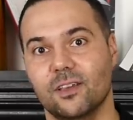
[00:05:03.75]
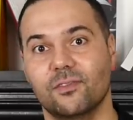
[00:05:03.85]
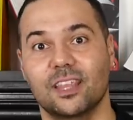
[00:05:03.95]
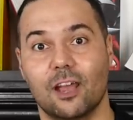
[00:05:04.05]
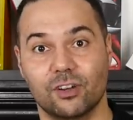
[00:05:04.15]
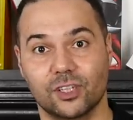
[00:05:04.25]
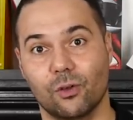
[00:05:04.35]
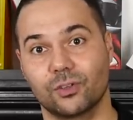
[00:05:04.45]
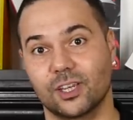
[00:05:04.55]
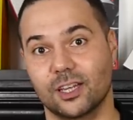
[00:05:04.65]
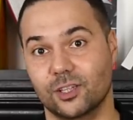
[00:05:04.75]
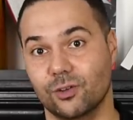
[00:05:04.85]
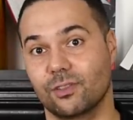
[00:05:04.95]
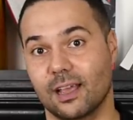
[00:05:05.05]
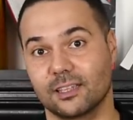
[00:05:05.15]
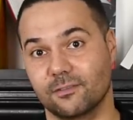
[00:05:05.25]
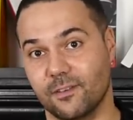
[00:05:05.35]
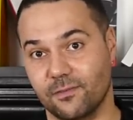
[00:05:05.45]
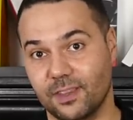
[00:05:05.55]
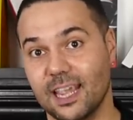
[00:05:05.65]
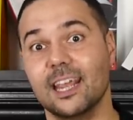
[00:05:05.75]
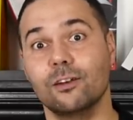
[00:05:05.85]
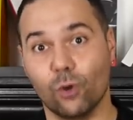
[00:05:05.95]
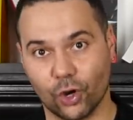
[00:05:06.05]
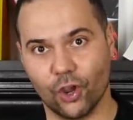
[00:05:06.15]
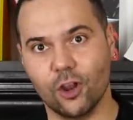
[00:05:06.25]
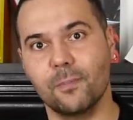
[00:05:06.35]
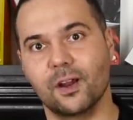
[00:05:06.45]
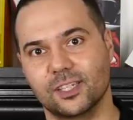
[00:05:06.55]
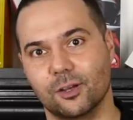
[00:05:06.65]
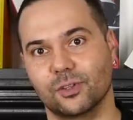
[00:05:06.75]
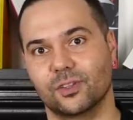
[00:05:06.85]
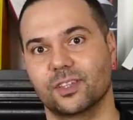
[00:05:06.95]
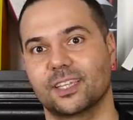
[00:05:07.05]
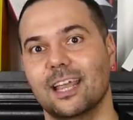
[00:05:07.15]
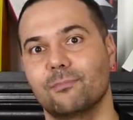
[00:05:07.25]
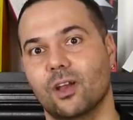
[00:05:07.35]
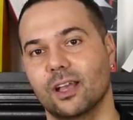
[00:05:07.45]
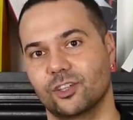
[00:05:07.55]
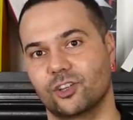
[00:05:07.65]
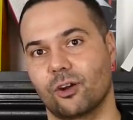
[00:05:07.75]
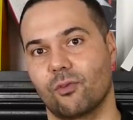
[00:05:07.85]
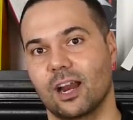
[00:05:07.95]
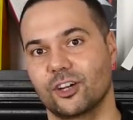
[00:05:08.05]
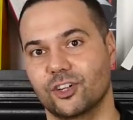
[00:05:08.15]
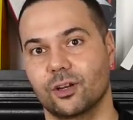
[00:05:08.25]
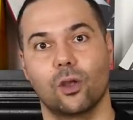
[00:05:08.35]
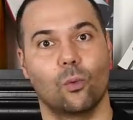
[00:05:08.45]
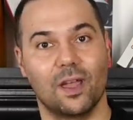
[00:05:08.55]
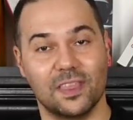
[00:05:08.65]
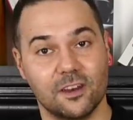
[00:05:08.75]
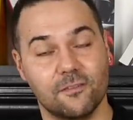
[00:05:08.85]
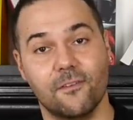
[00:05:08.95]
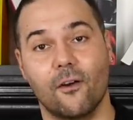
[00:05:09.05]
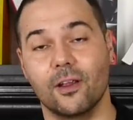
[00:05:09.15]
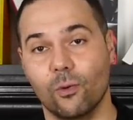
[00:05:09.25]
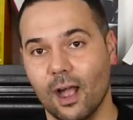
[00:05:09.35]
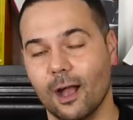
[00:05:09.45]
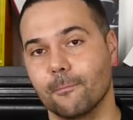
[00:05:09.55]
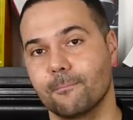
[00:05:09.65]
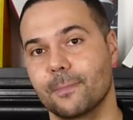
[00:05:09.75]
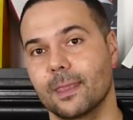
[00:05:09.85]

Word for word: given their results in 2015 were good because it was on the same night as the general election where they did very well.